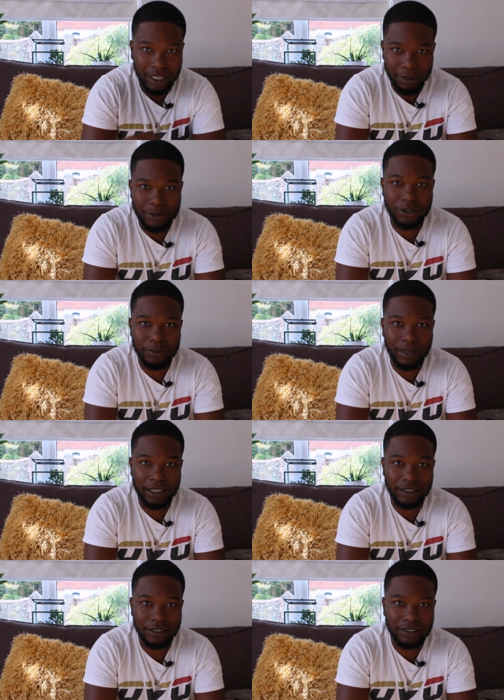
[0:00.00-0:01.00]
absolute
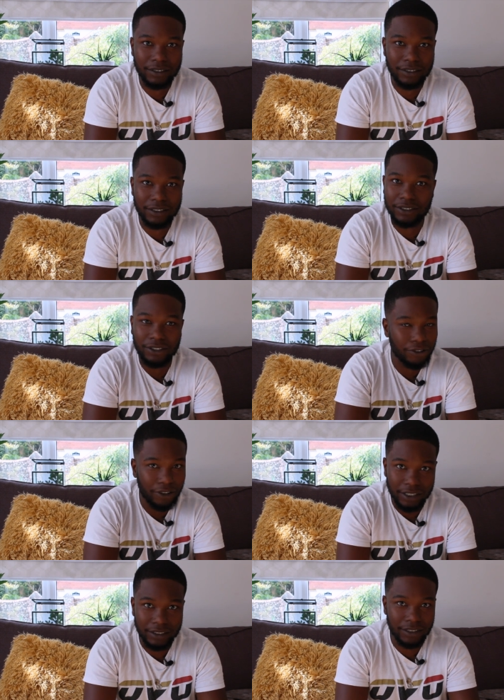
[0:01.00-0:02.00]
madness. It's
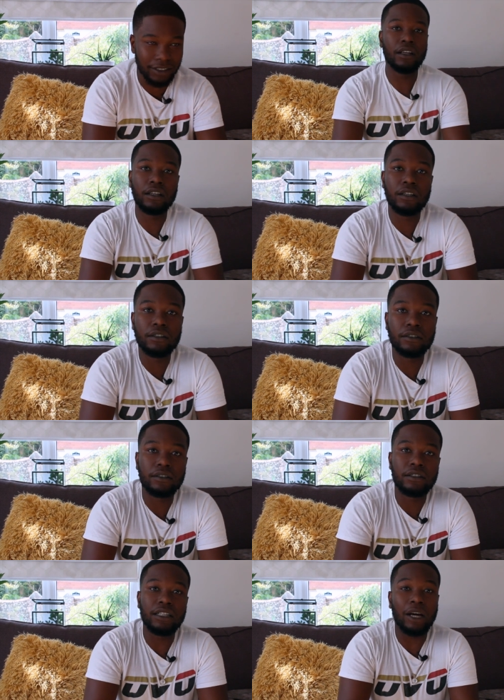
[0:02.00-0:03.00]
crazy.
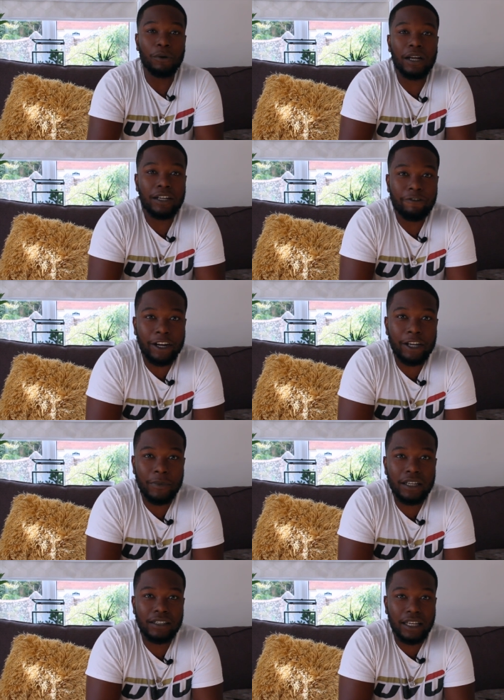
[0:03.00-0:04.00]
Now, would I
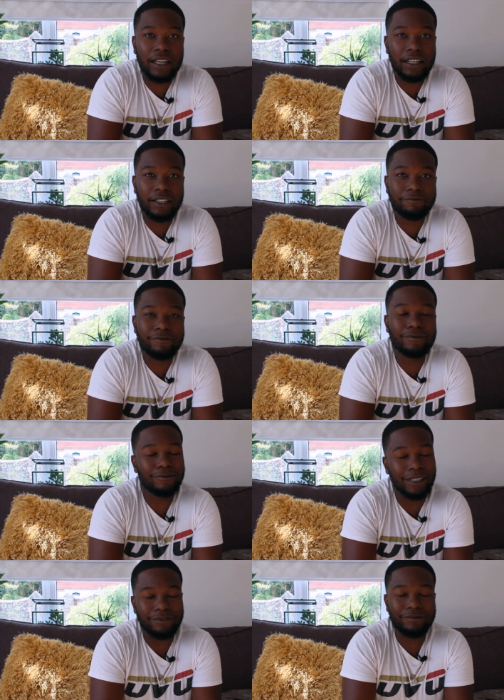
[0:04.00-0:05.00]
recommend getting it?
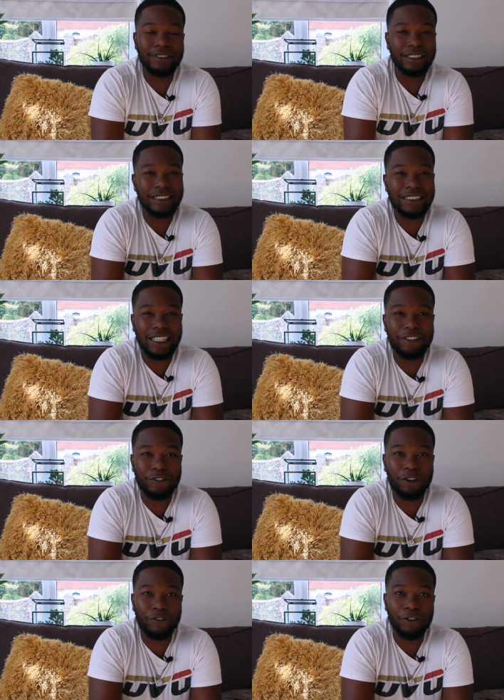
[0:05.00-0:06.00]
Well, this is how you've
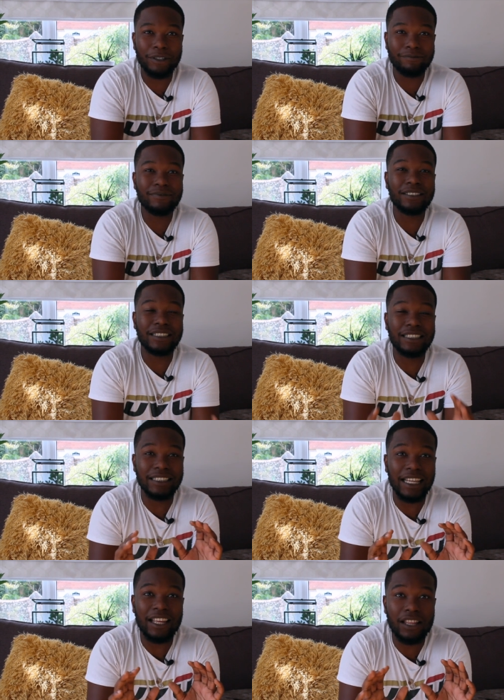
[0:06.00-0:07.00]
got to view it. It
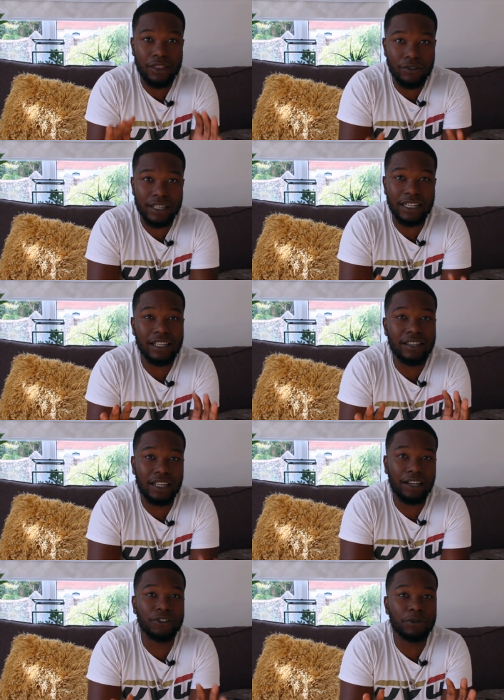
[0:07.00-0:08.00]
is a
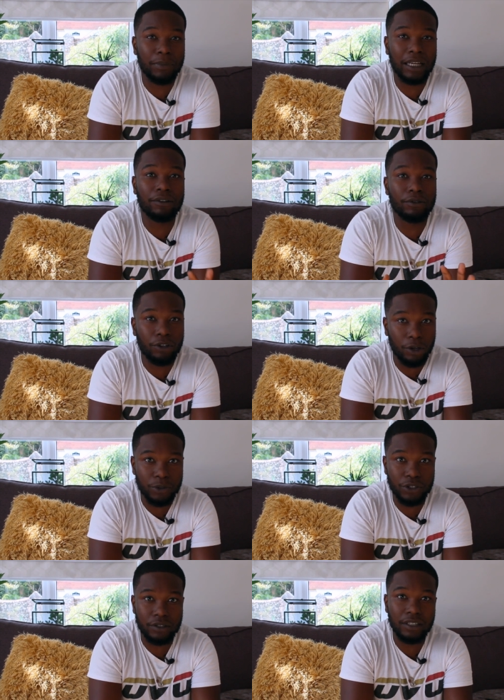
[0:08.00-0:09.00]
£3,000
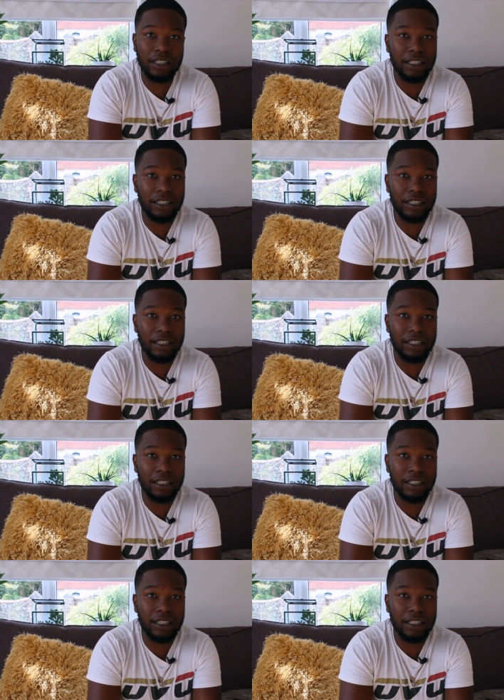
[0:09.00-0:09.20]
option.